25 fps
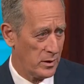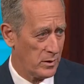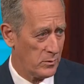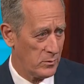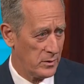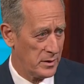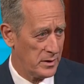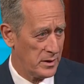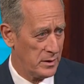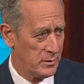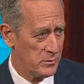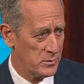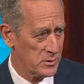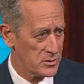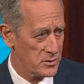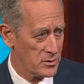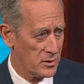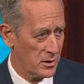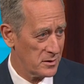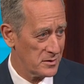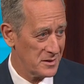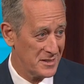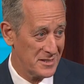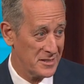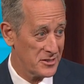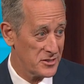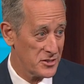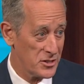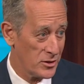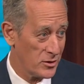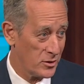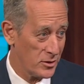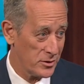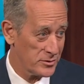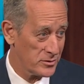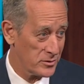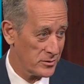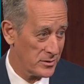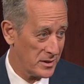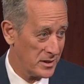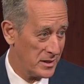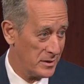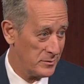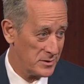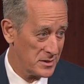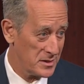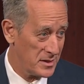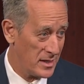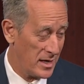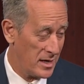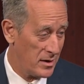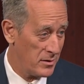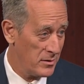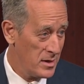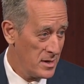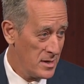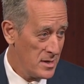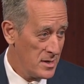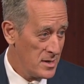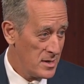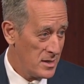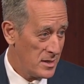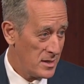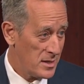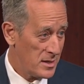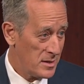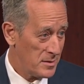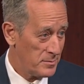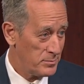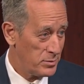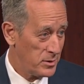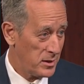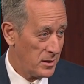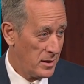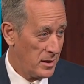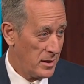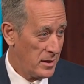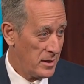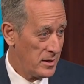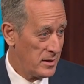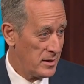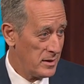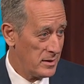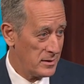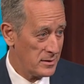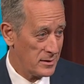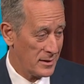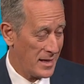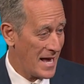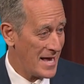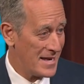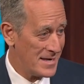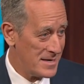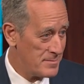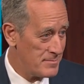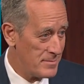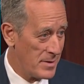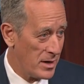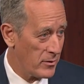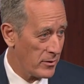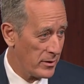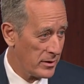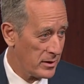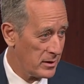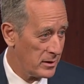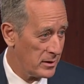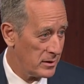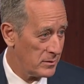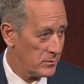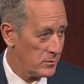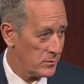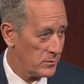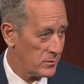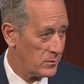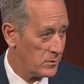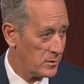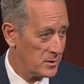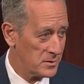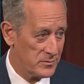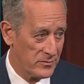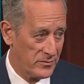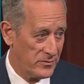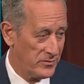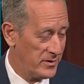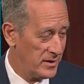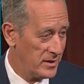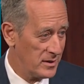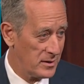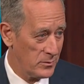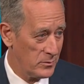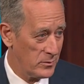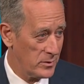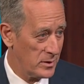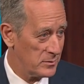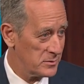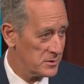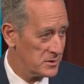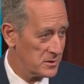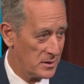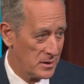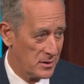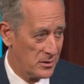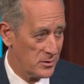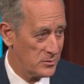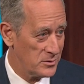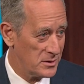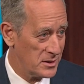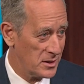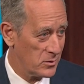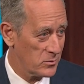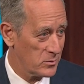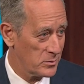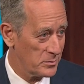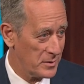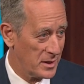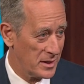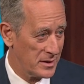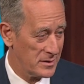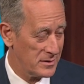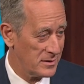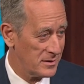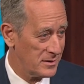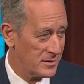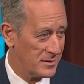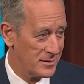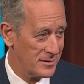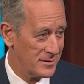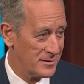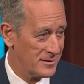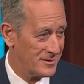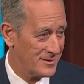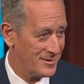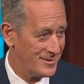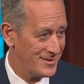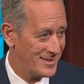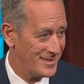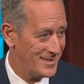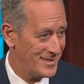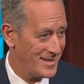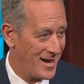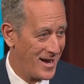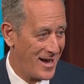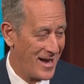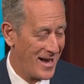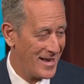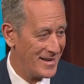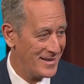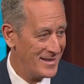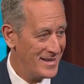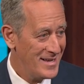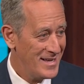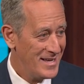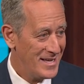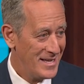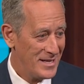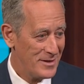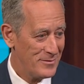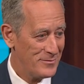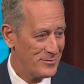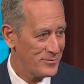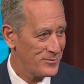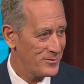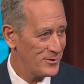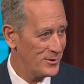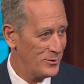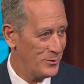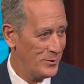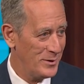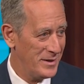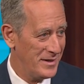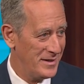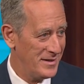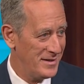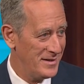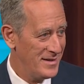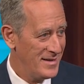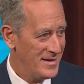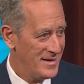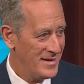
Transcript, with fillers: it when he was called in as an alternate. He was down uh, playing in Latin America and wasn't feeling well, was in a hotel room, got the, the nod. He flew in